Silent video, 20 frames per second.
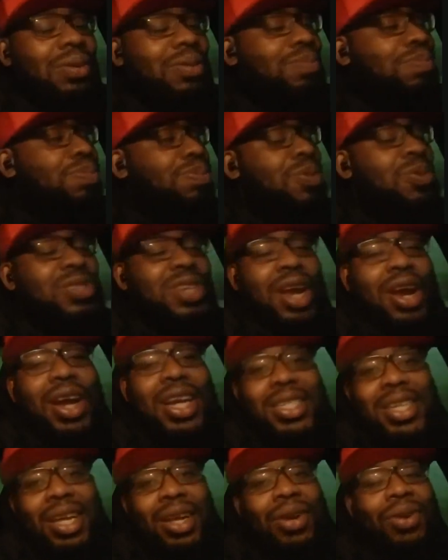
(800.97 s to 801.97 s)
Bruce
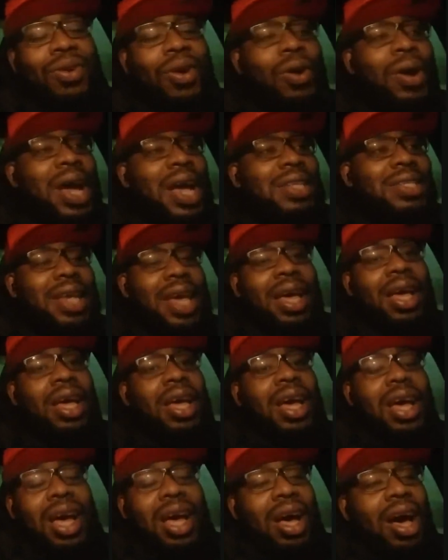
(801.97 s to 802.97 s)
Arians had to grow as an
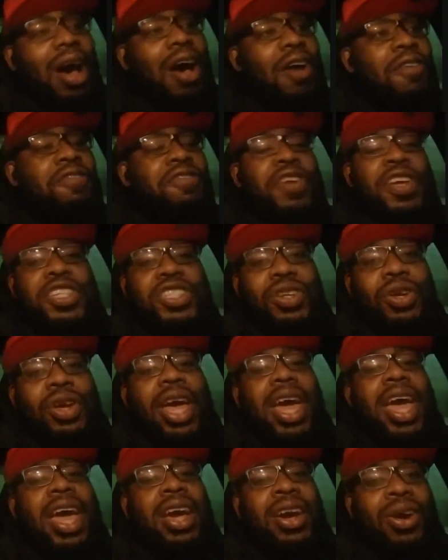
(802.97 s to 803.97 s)
official
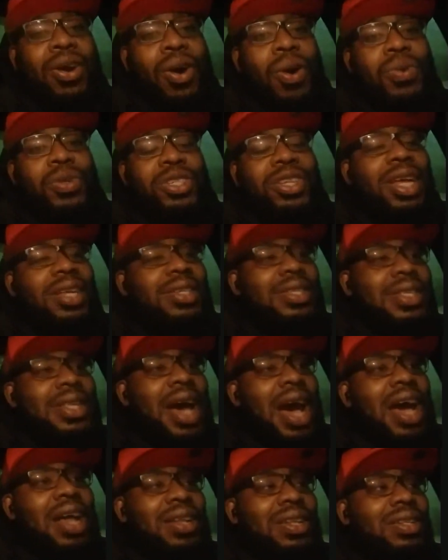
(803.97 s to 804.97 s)
head coach that's
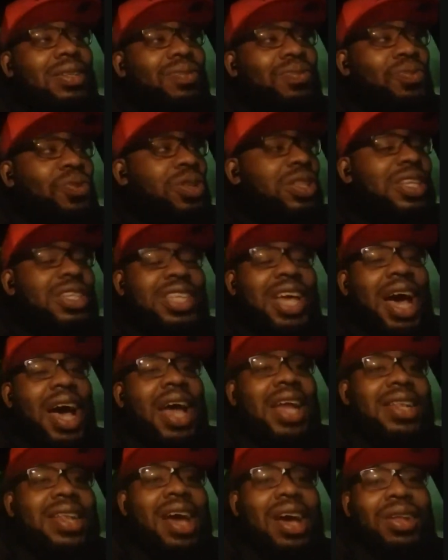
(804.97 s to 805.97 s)
not really
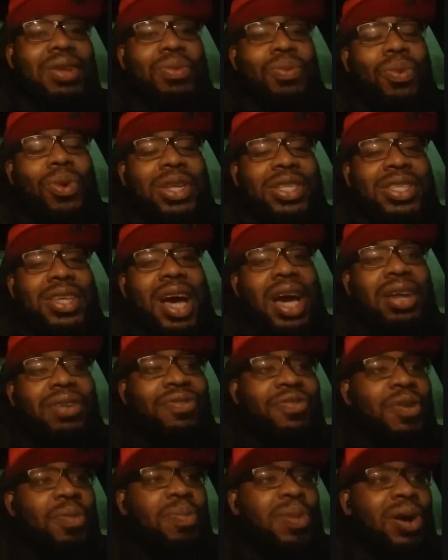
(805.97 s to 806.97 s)
tied down to one side of
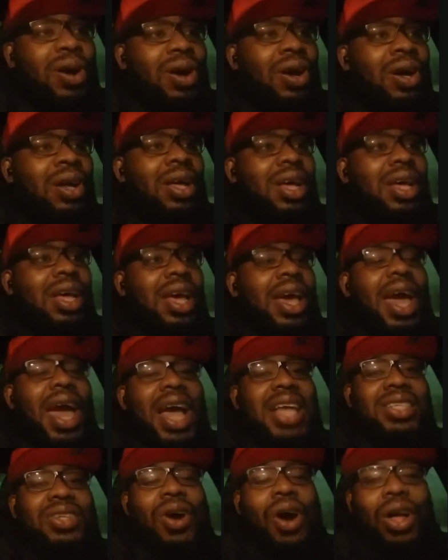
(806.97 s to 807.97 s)
football
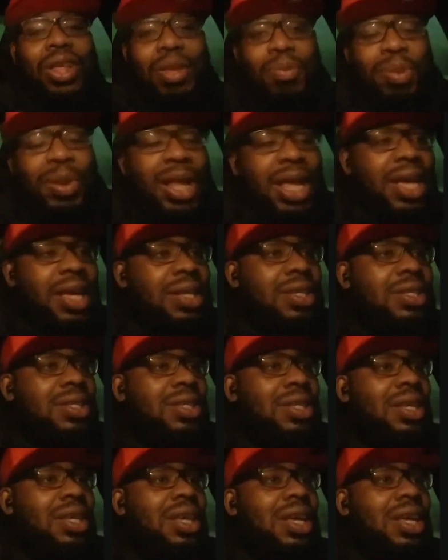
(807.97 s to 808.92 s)
as calling plays.